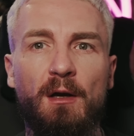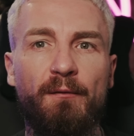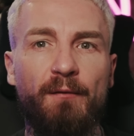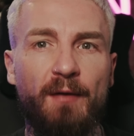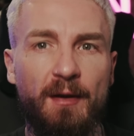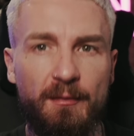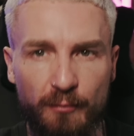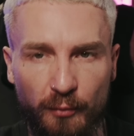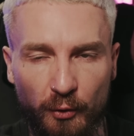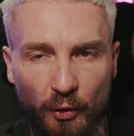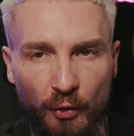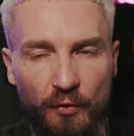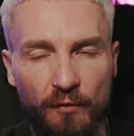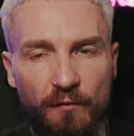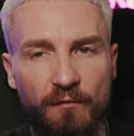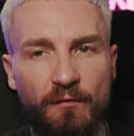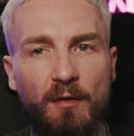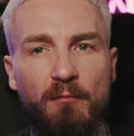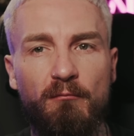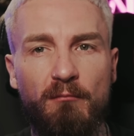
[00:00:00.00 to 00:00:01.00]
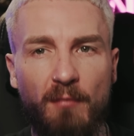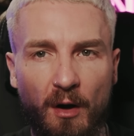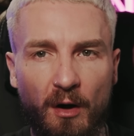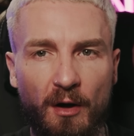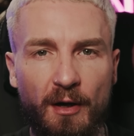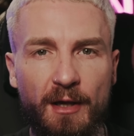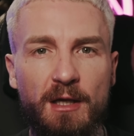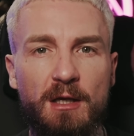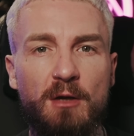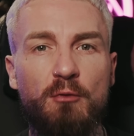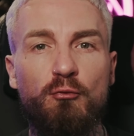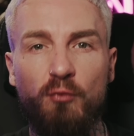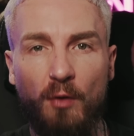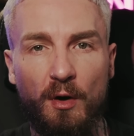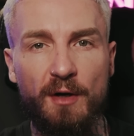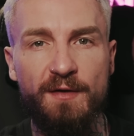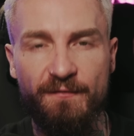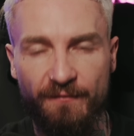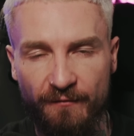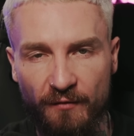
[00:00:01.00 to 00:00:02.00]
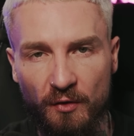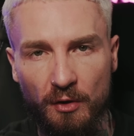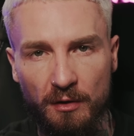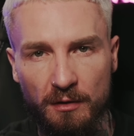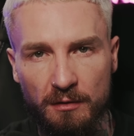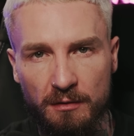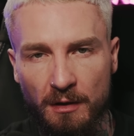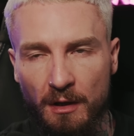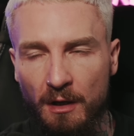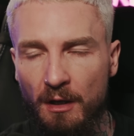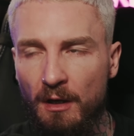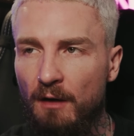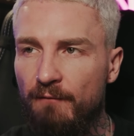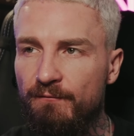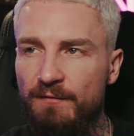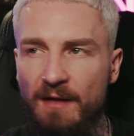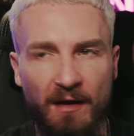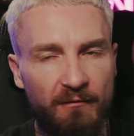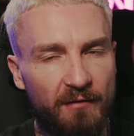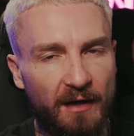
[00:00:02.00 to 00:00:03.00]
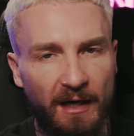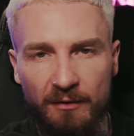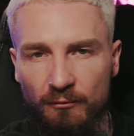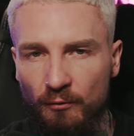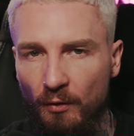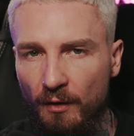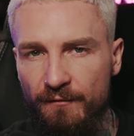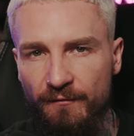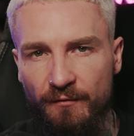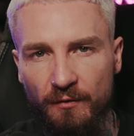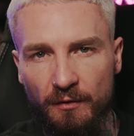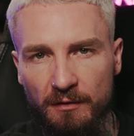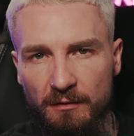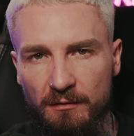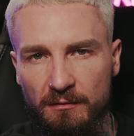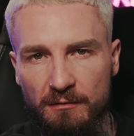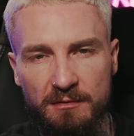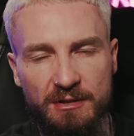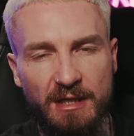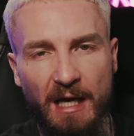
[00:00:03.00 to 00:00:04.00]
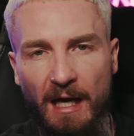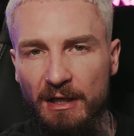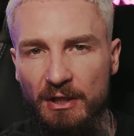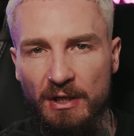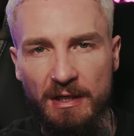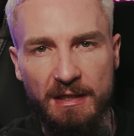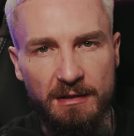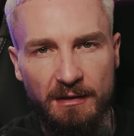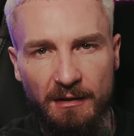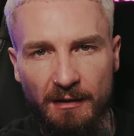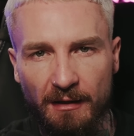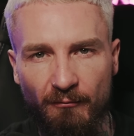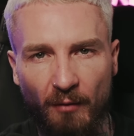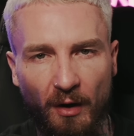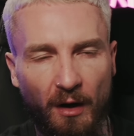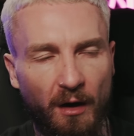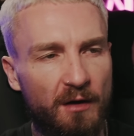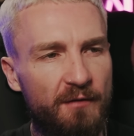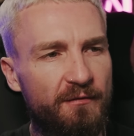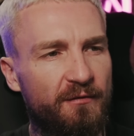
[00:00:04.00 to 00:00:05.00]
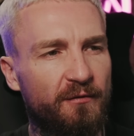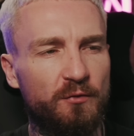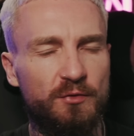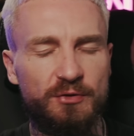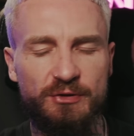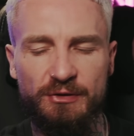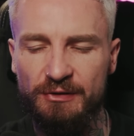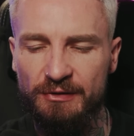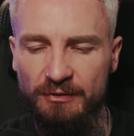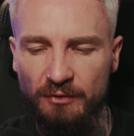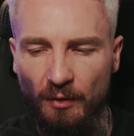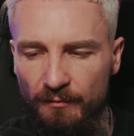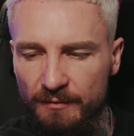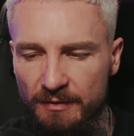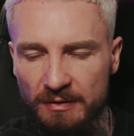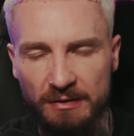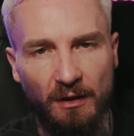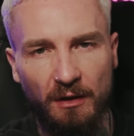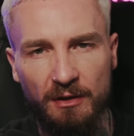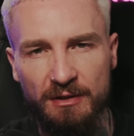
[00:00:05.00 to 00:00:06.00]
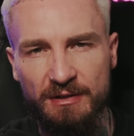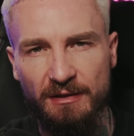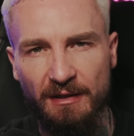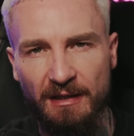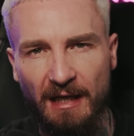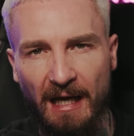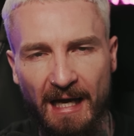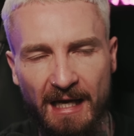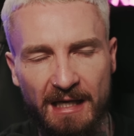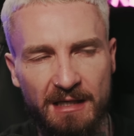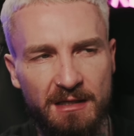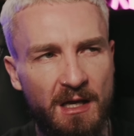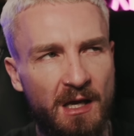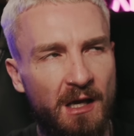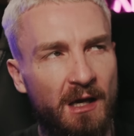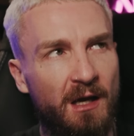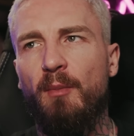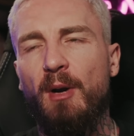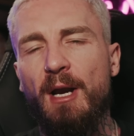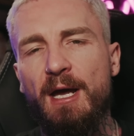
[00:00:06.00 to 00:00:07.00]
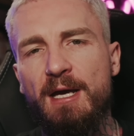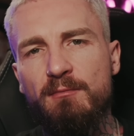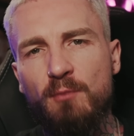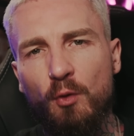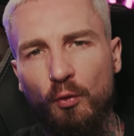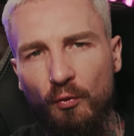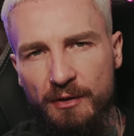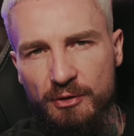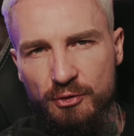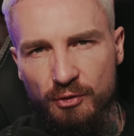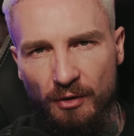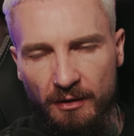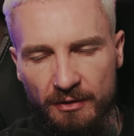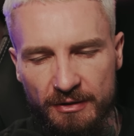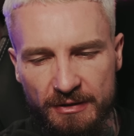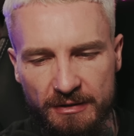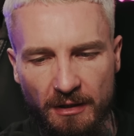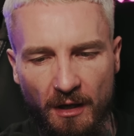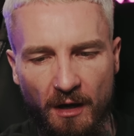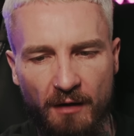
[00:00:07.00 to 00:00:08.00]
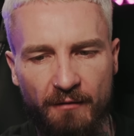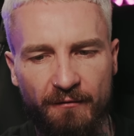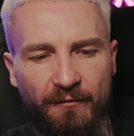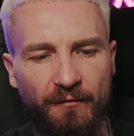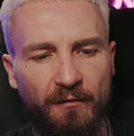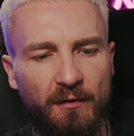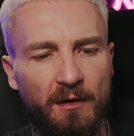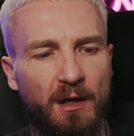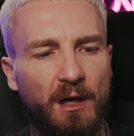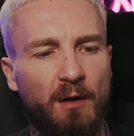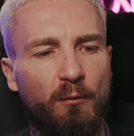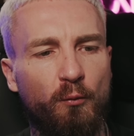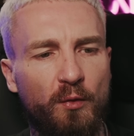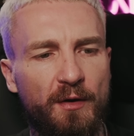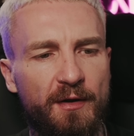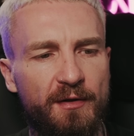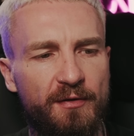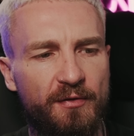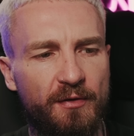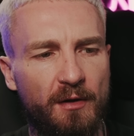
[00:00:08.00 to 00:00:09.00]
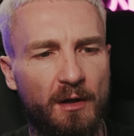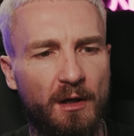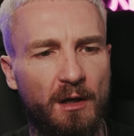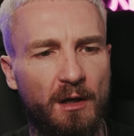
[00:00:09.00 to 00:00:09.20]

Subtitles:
improve my right foot. Never had right foot technique in my life. I've always just stomped as hard as I can. Playing more intricate stuff with